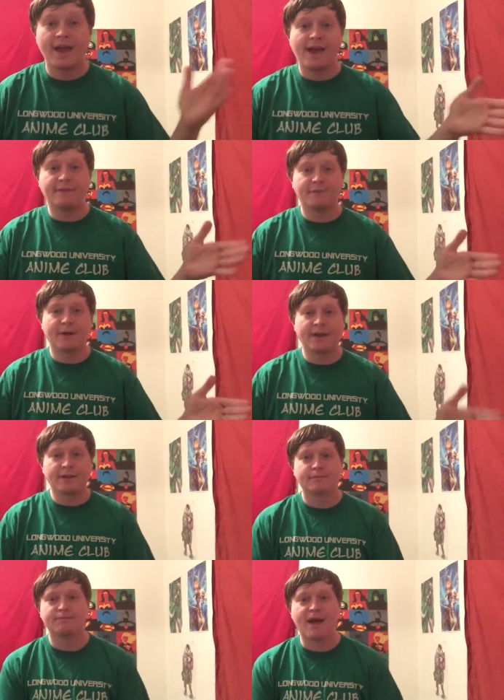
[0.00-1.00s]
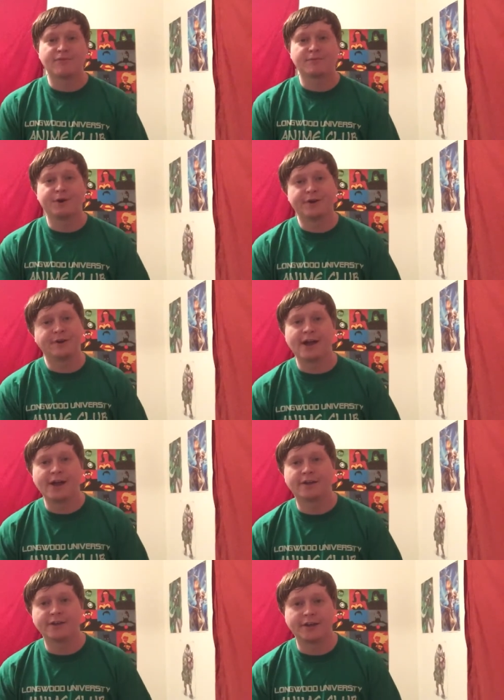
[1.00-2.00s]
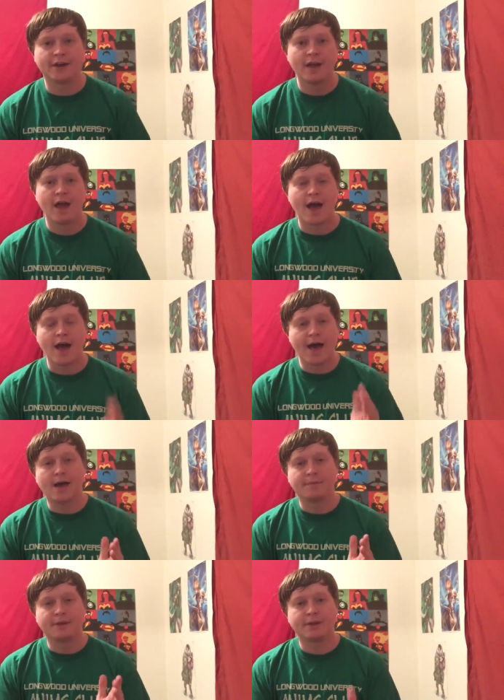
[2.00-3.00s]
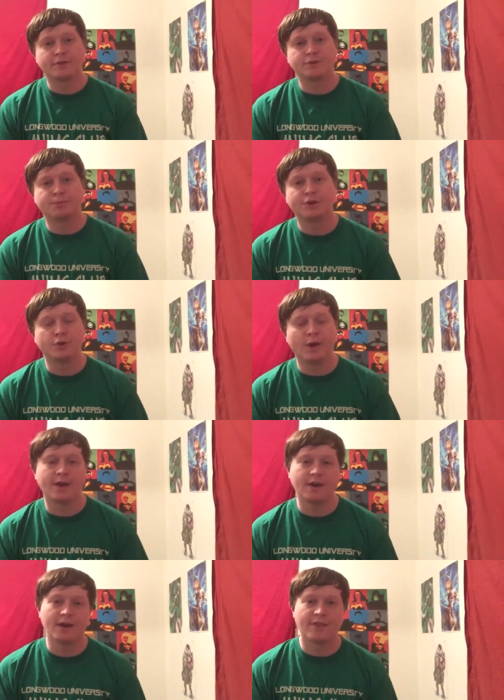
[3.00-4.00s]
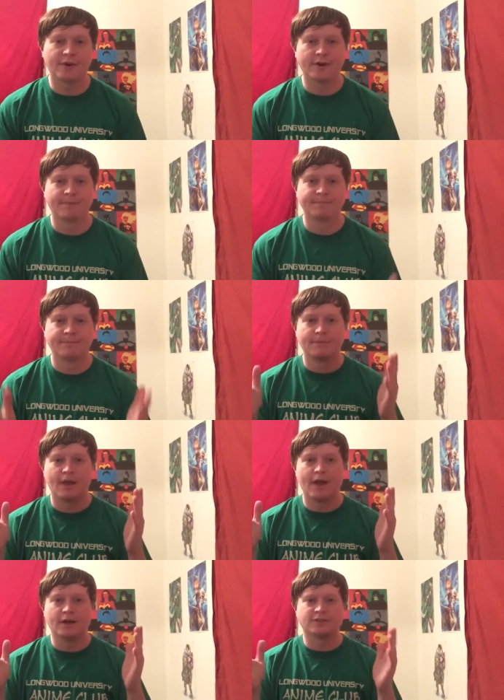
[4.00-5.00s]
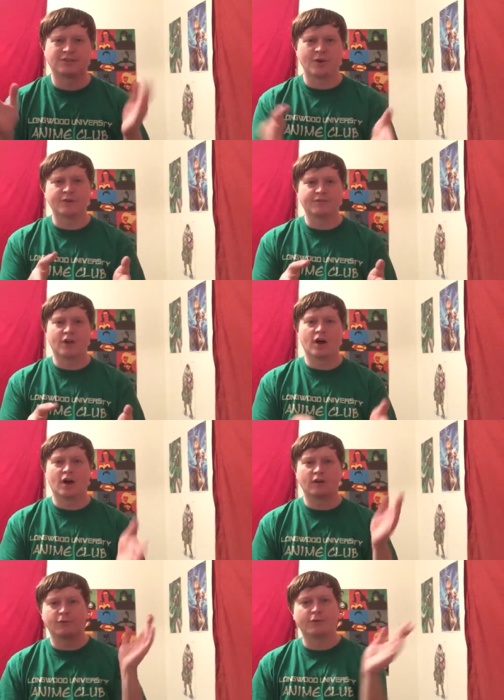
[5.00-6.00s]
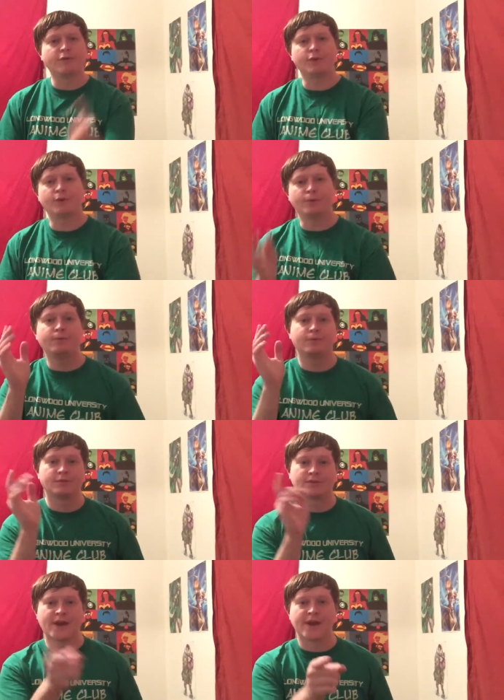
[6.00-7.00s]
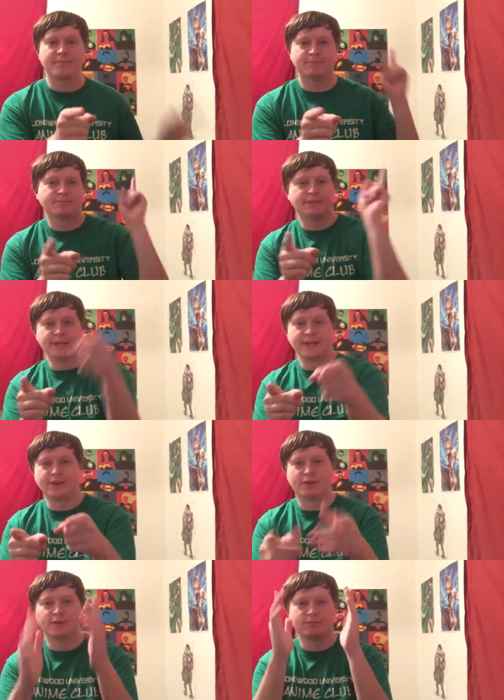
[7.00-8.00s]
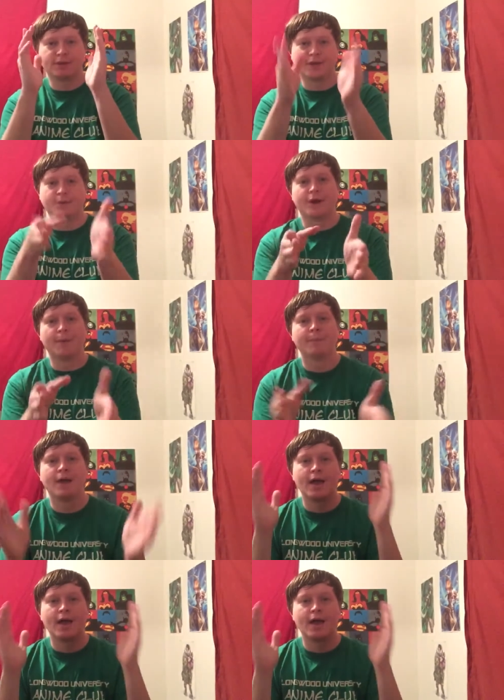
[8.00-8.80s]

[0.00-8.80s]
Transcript: Hey everybody, Matt from Nerd In Denial here. I'm here to bring you another uh, Sony vlog review type deal. Here we go.